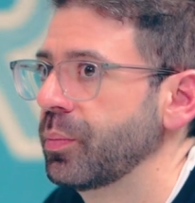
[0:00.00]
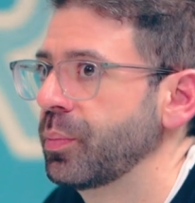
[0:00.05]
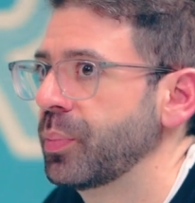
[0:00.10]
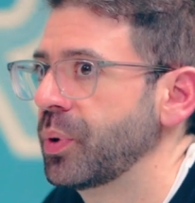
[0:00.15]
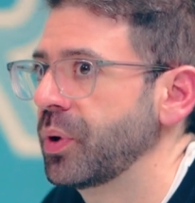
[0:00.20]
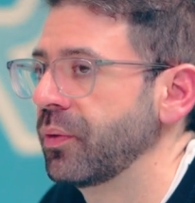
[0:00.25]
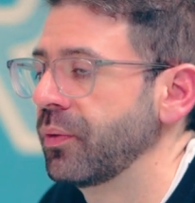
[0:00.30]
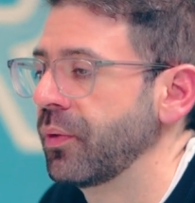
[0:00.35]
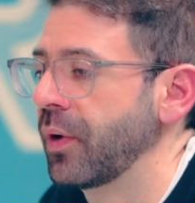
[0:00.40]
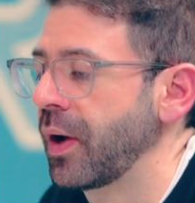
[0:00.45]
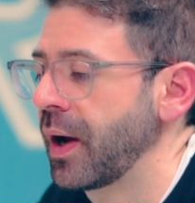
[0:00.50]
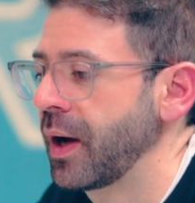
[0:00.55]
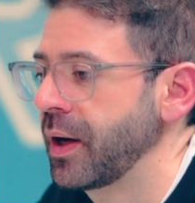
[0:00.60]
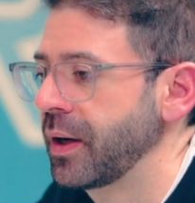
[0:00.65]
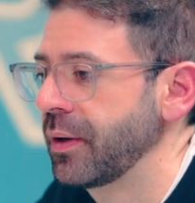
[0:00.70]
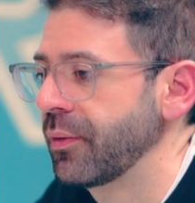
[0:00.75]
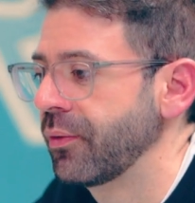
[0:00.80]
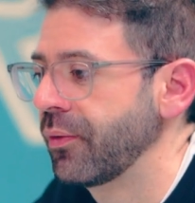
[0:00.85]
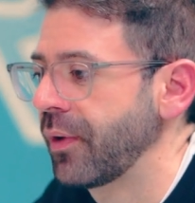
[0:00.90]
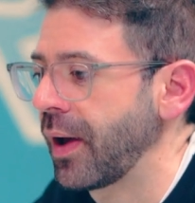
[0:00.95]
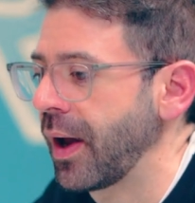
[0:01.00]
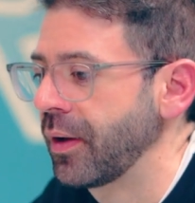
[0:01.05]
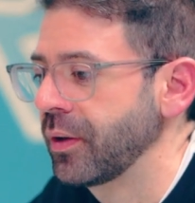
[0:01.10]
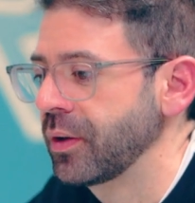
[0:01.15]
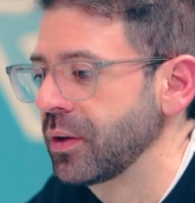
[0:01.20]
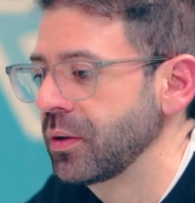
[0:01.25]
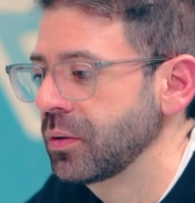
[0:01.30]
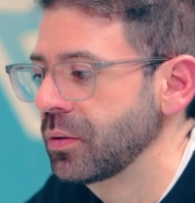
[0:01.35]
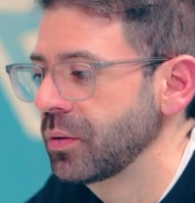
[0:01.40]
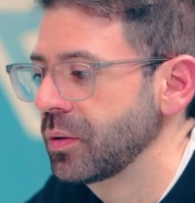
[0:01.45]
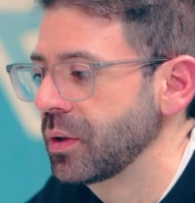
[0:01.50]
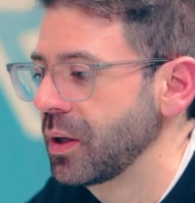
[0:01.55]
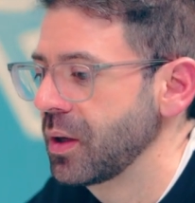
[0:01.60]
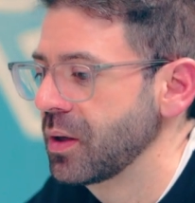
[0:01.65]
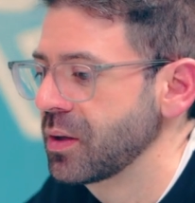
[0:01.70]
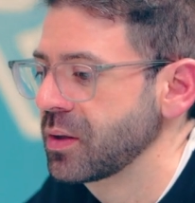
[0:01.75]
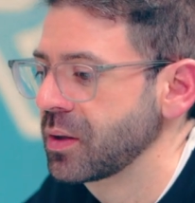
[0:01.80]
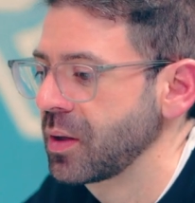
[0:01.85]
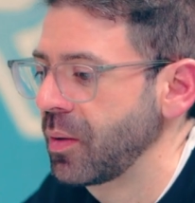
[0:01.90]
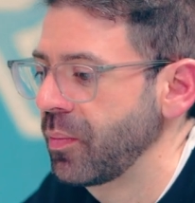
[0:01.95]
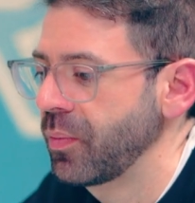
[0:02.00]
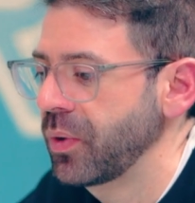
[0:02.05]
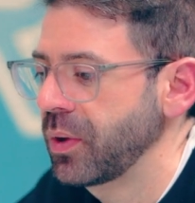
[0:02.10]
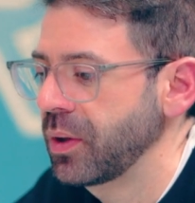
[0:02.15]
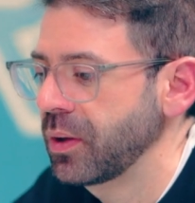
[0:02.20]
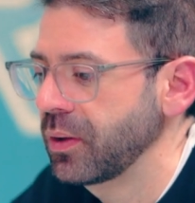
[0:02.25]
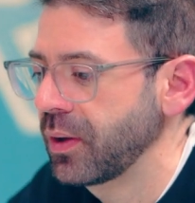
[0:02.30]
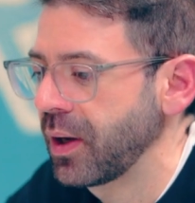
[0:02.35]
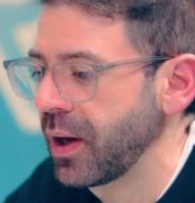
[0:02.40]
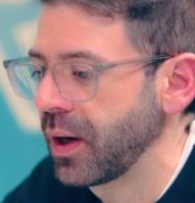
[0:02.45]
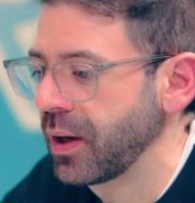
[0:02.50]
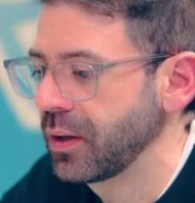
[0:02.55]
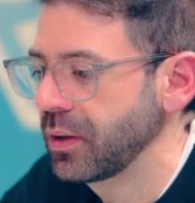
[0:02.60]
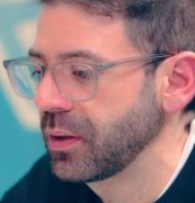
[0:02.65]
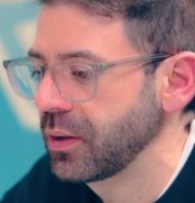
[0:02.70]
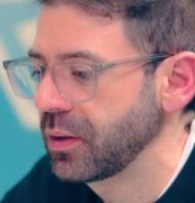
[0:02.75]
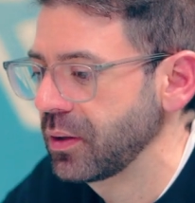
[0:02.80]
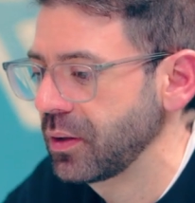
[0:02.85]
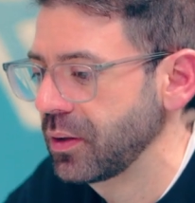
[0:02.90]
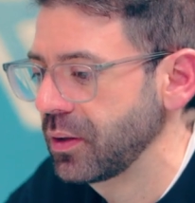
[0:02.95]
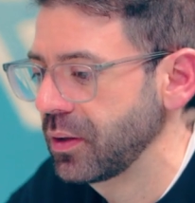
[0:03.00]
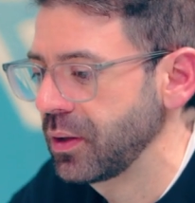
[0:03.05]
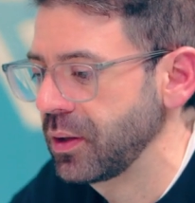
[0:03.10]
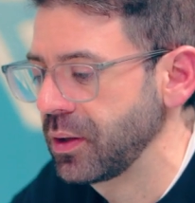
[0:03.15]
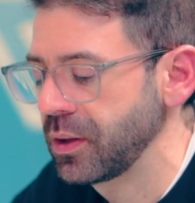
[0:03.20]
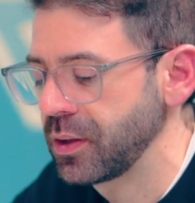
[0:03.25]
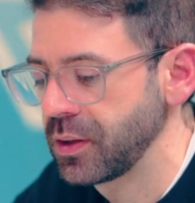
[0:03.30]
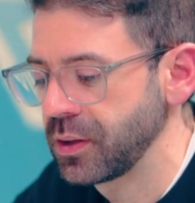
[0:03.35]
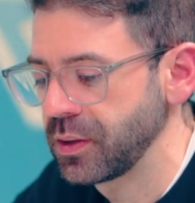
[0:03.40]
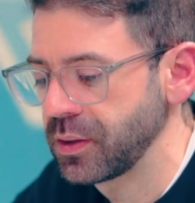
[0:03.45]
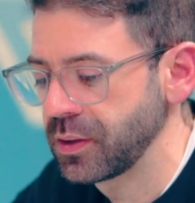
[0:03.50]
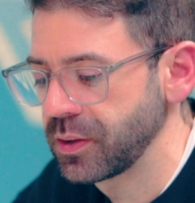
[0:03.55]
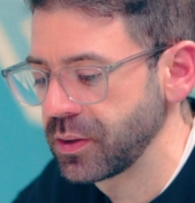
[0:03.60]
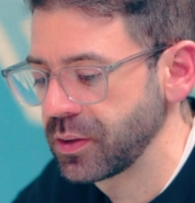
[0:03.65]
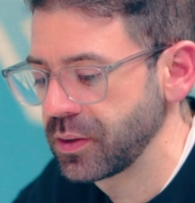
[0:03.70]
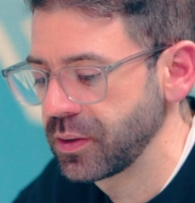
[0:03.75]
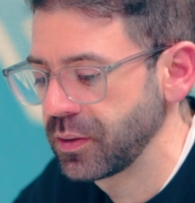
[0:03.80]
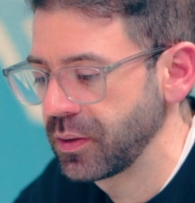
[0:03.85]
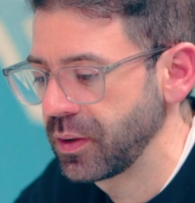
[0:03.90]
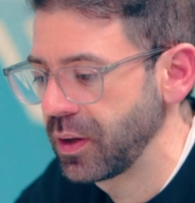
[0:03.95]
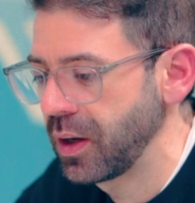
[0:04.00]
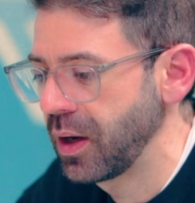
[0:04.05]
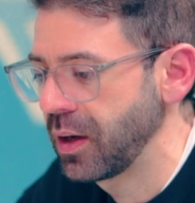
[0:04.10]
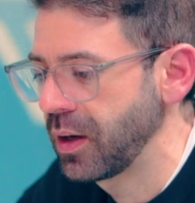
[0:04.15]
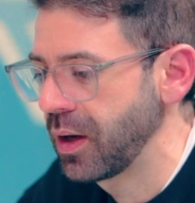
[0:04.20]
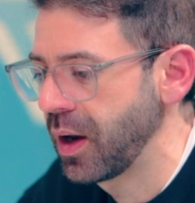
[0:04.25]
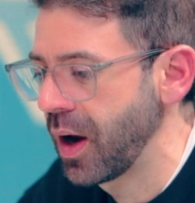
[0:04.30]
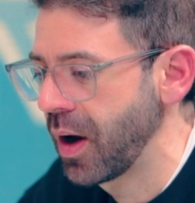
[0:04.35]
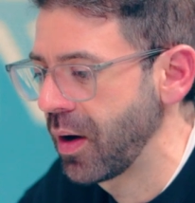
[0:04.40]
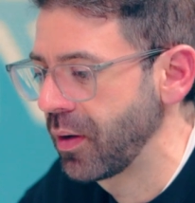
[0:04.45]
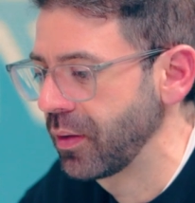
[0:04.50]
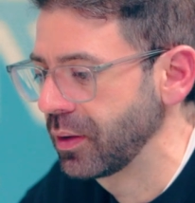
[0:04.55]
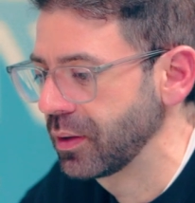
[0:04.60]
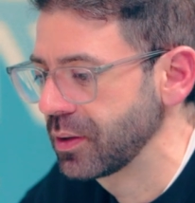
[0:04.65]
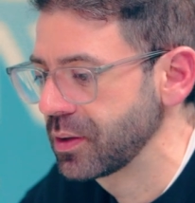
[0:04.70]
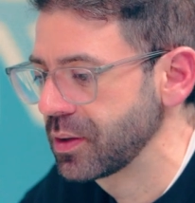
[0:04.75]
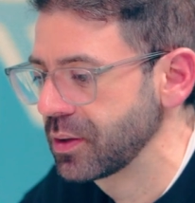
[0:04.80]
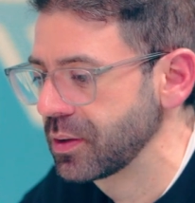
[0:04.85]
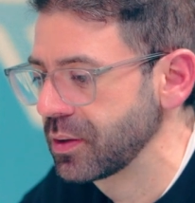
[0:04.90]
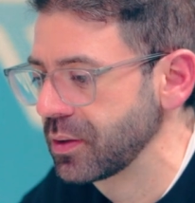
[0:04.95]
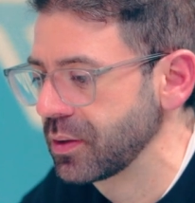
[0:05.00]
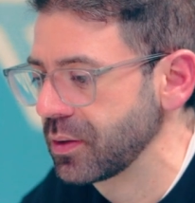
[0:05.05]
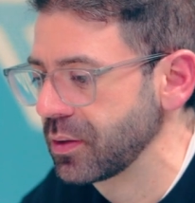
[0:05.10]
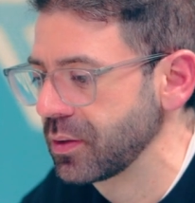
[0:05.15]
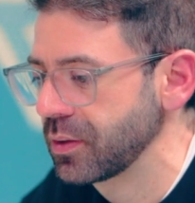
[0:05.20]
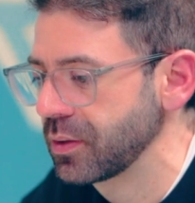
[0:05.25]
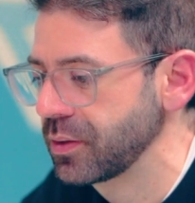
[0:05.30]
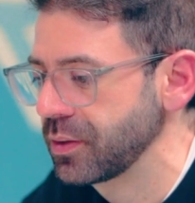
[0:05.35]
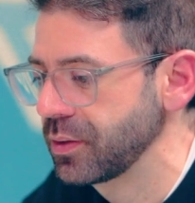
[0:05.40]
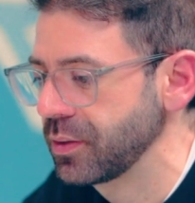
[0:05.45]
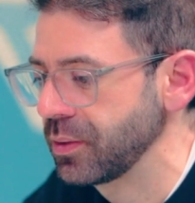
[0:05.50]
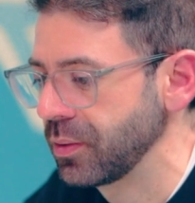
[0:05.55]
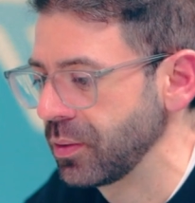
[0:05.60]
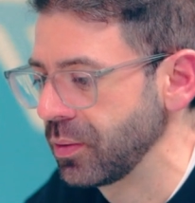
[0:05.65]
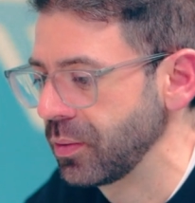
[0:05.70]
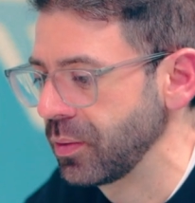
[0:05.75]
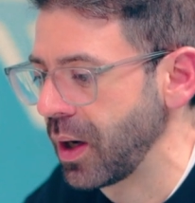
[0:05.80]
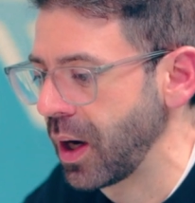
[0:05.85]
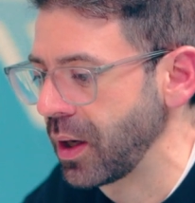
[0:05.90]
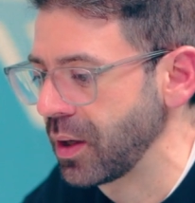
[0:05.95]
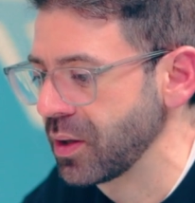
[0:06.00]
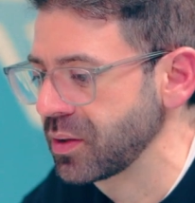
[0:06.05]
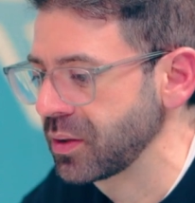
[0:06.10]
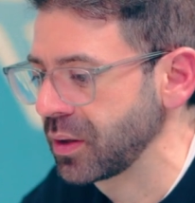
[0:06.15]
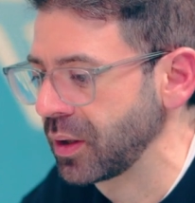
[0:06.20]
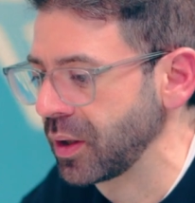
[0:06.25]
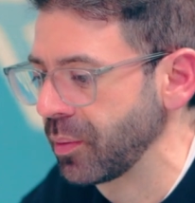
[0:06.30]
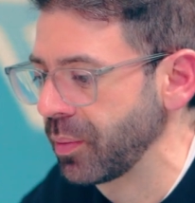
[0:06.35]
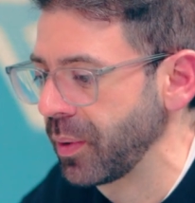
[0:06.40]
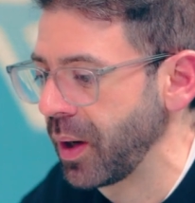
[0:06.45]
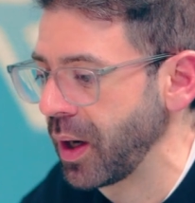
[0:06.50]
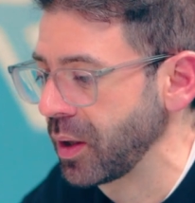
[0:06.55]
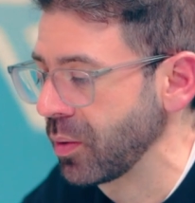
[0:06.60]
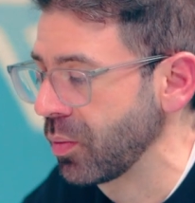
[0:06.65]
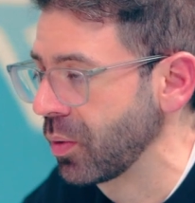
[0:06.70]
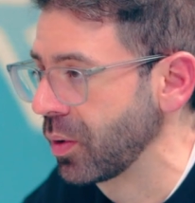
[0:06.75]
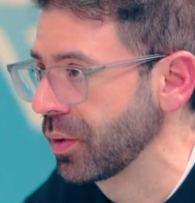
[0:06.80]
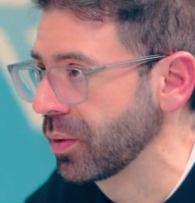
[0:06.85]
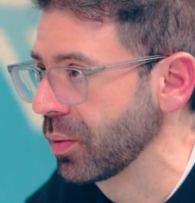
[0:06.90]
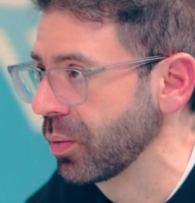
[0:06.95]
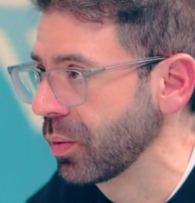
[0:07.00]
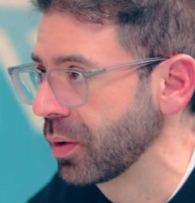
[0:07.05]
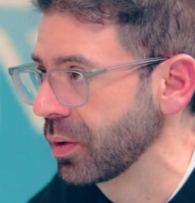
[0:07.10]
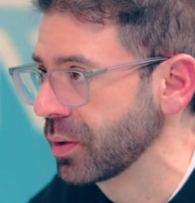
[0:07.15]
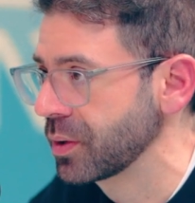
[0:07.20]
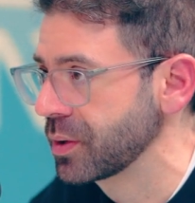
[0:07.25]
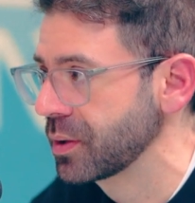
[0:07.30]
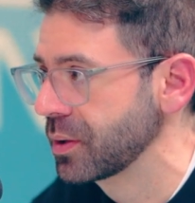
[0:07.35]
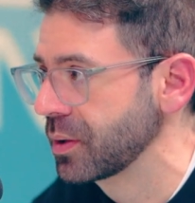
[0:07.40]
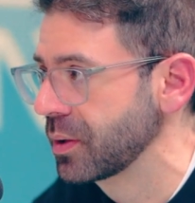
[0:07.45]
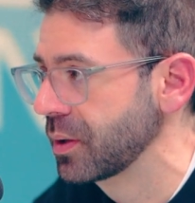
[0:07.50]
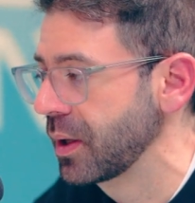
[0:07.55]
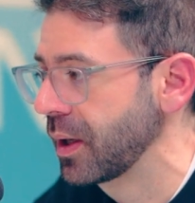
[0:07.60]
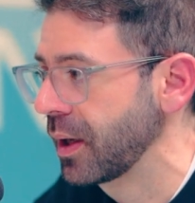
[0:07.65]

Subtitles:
provide of value is something that is inherent to any startup anywhere in the world.